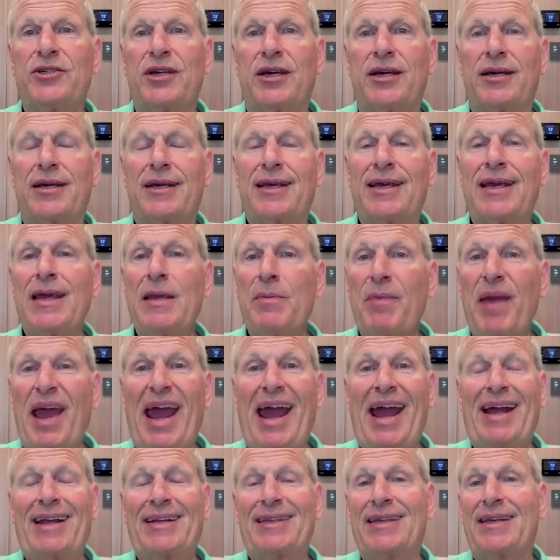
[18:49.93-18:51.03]
uh, keep
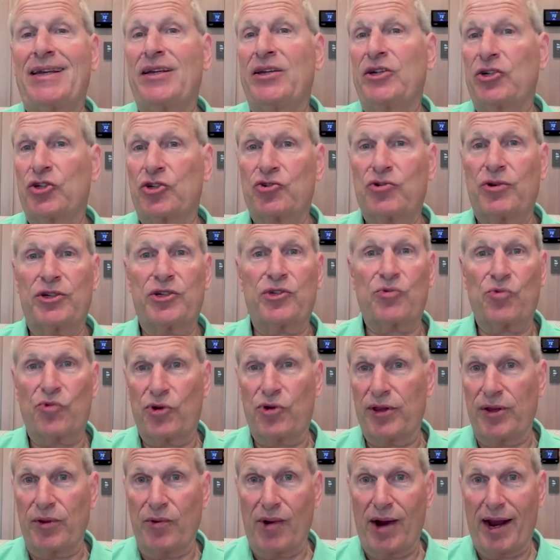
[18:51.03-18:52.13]
acting in a
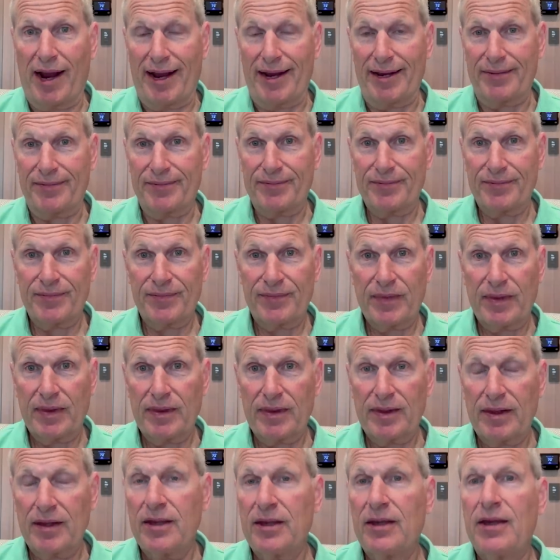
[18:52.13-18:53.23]
trustworthy way
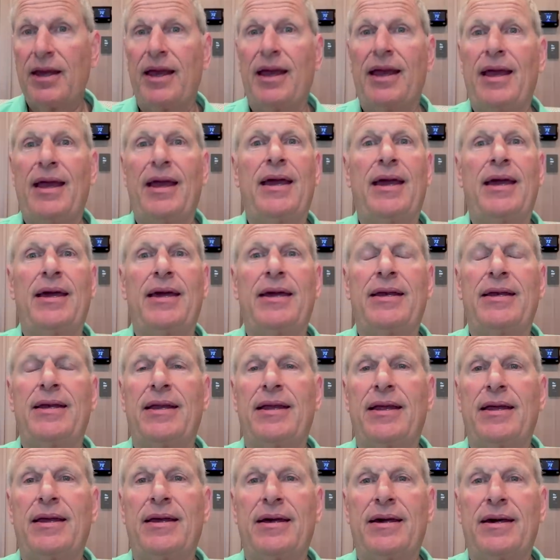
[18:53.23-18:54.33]
and
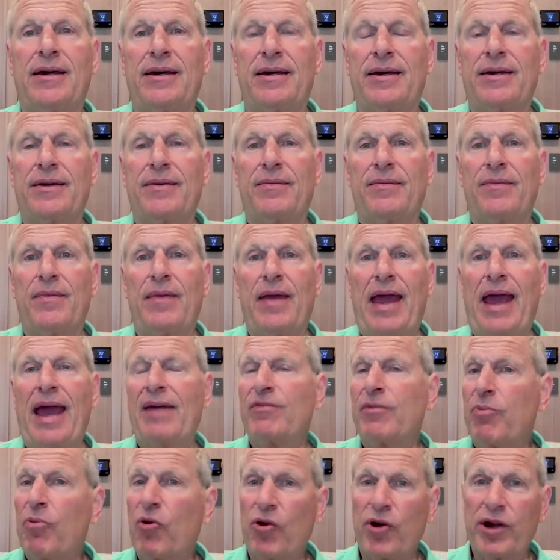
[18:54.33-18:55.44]
uh,
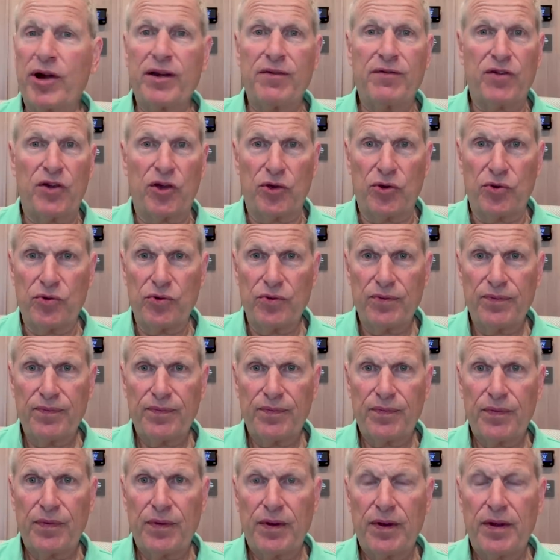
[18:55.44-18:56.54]
have a point of view
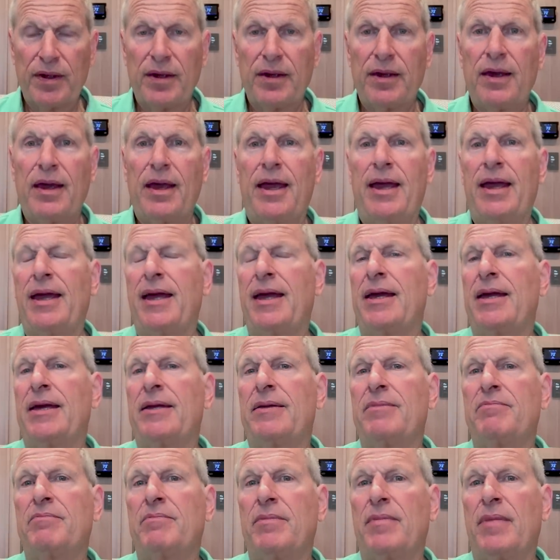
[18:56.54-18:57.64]

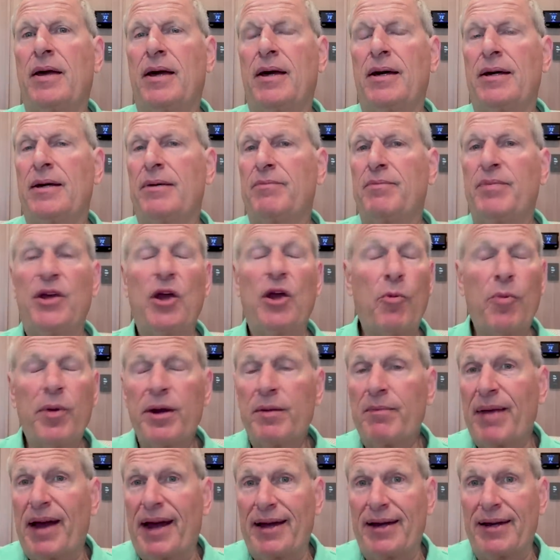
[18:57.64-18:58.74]
and uh, be open
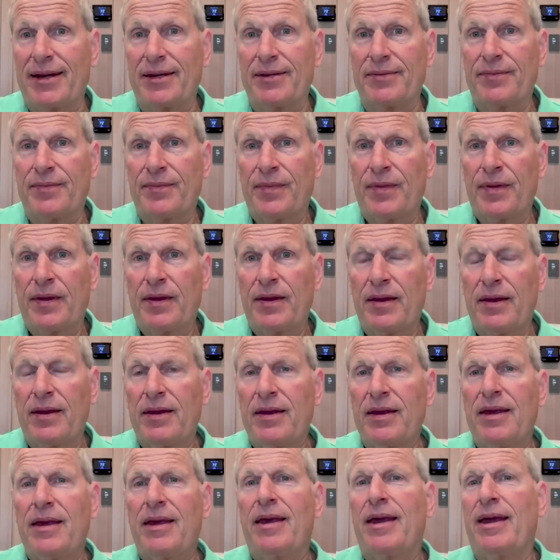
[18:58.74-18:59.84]
about it
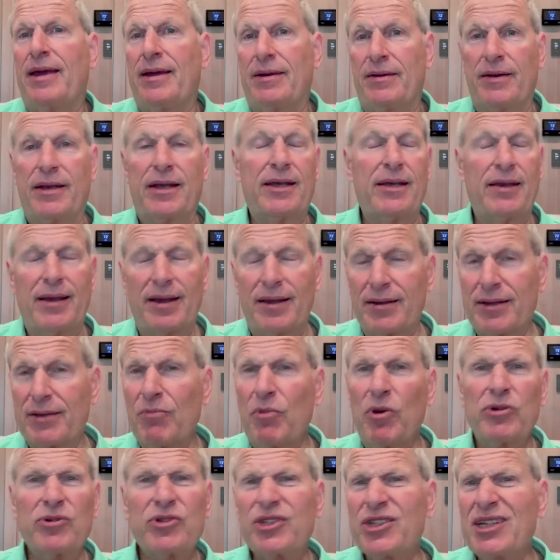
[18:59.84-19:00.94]
uh,
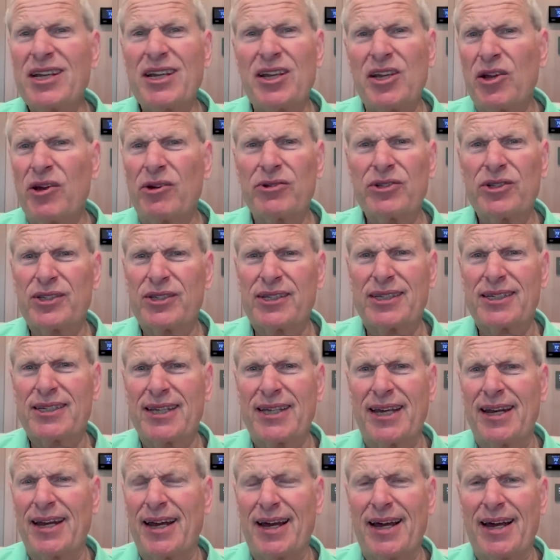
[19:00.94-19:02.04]
most CEOs, as I
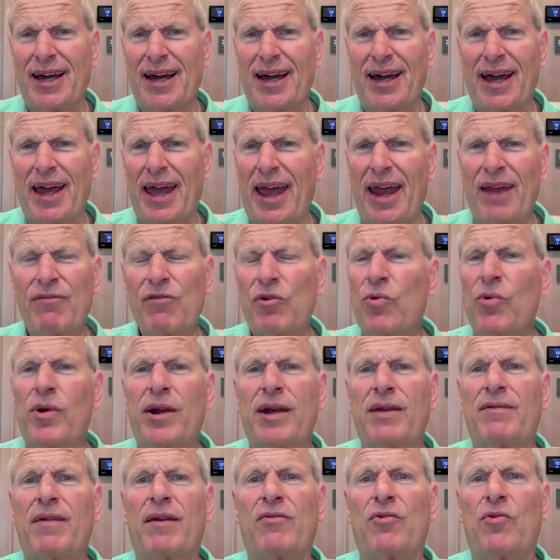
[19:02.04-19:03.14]
said, uh, everyone
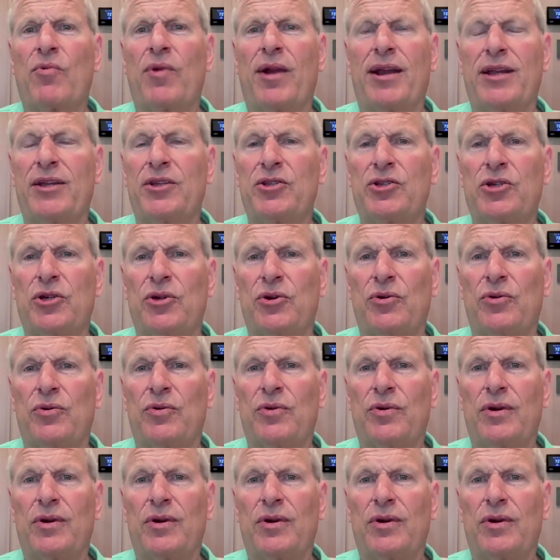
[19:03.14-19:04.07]
I've ever run into,